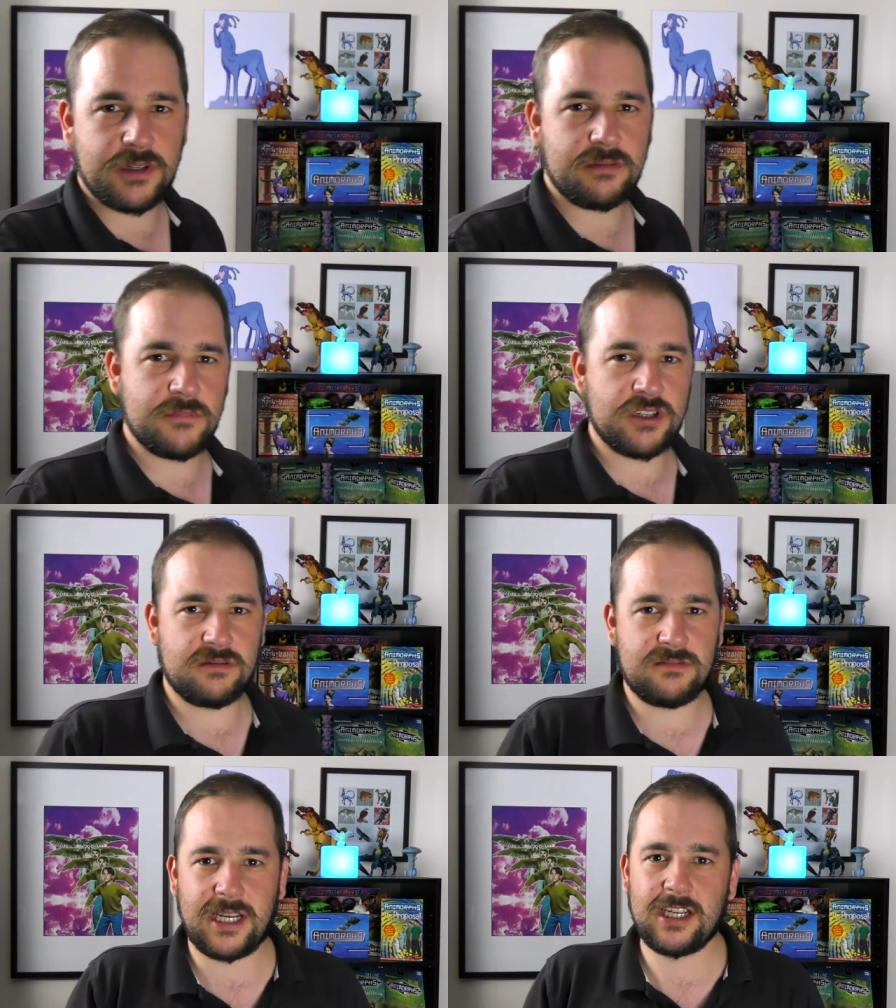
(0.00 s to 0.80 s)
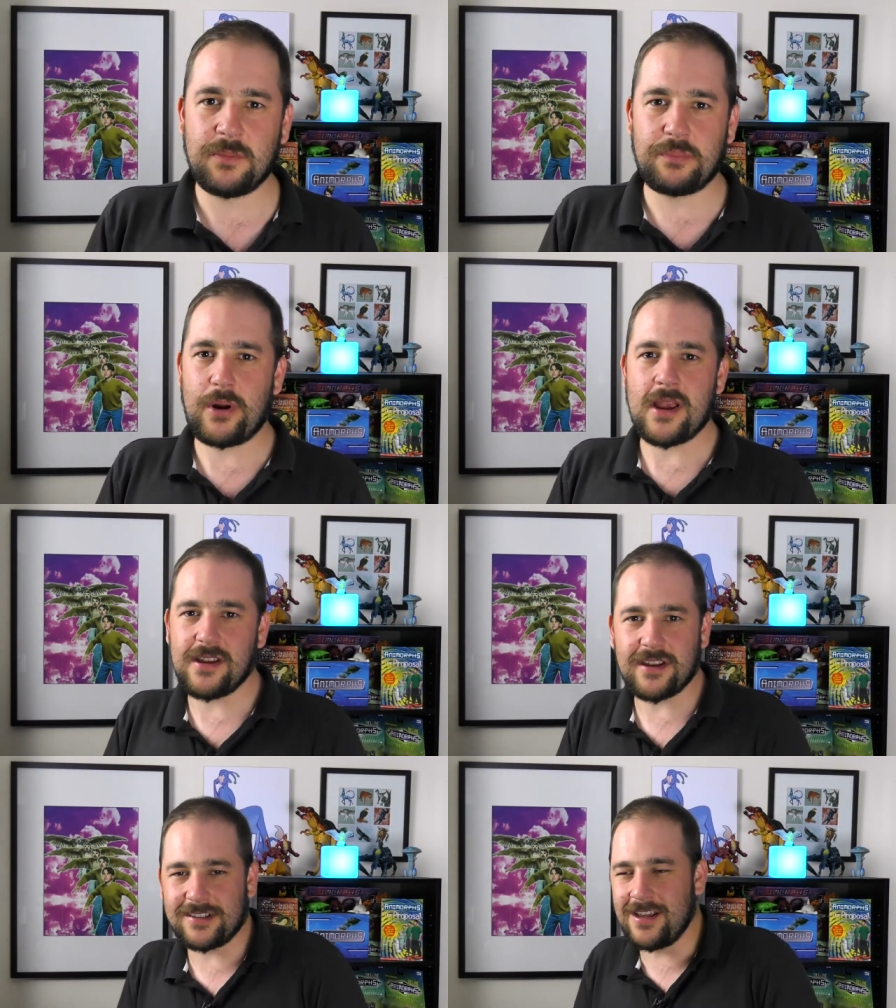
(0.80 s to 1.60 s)
were just taking a
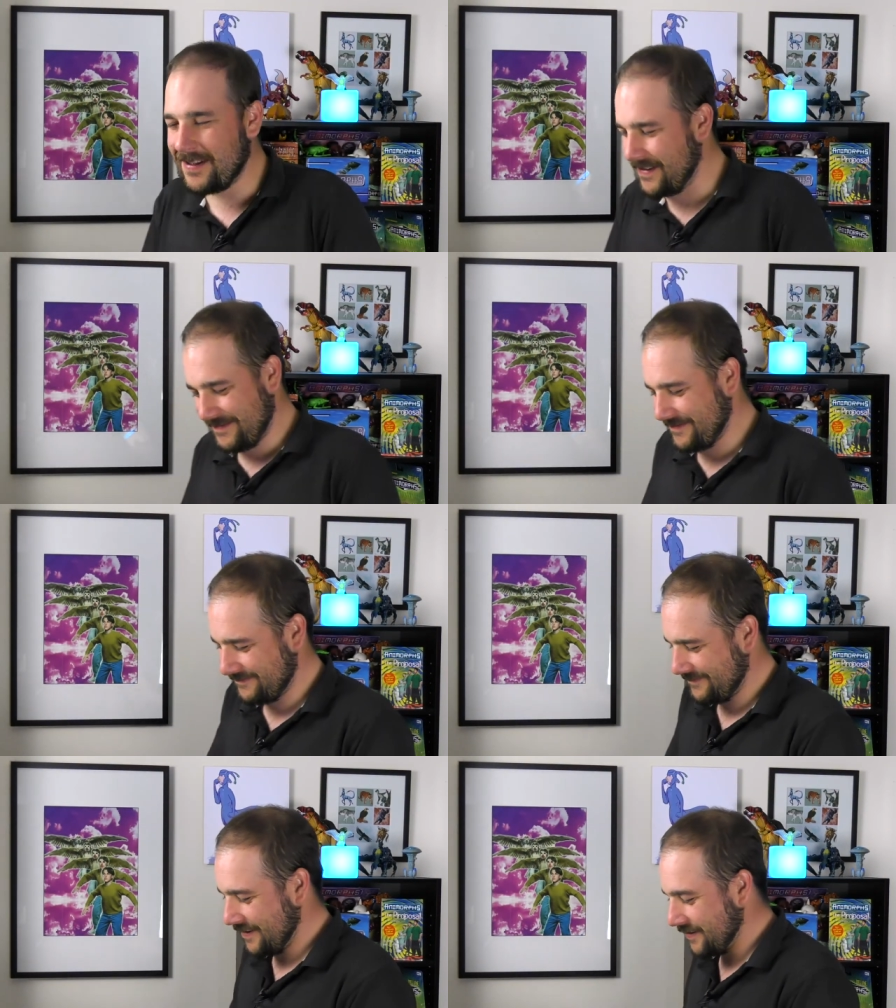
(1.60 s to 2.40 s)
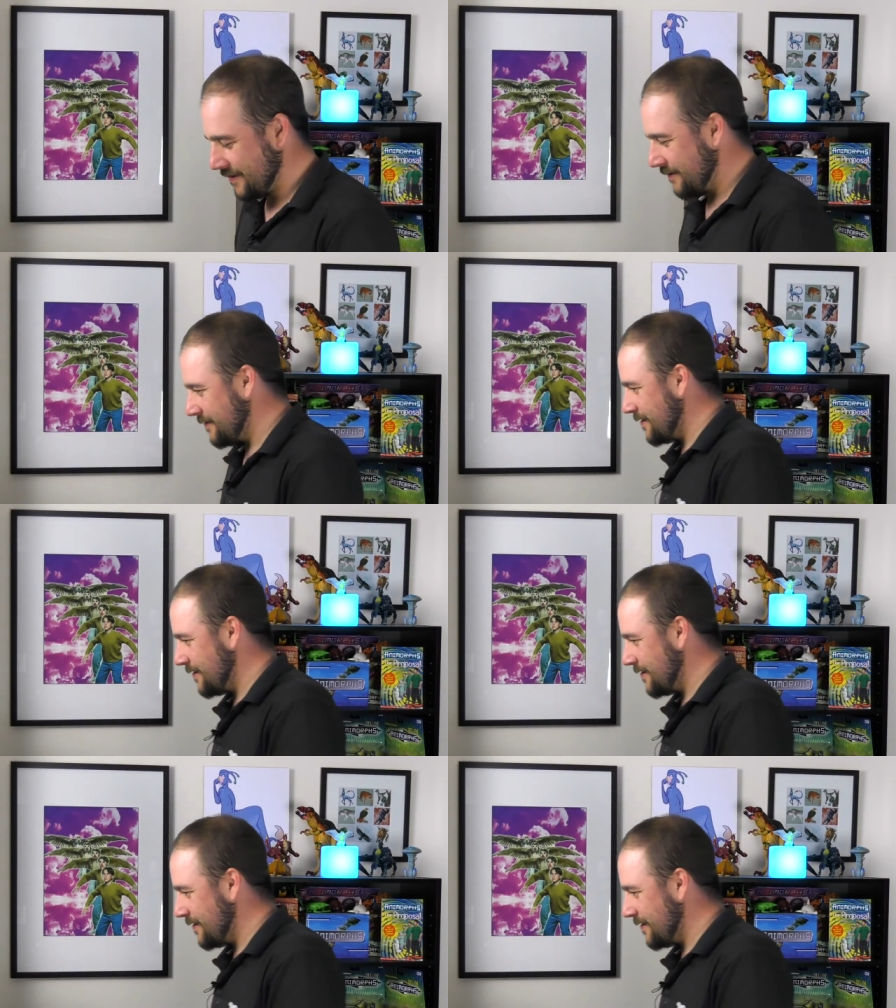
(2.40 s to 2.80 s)
break. I don't know.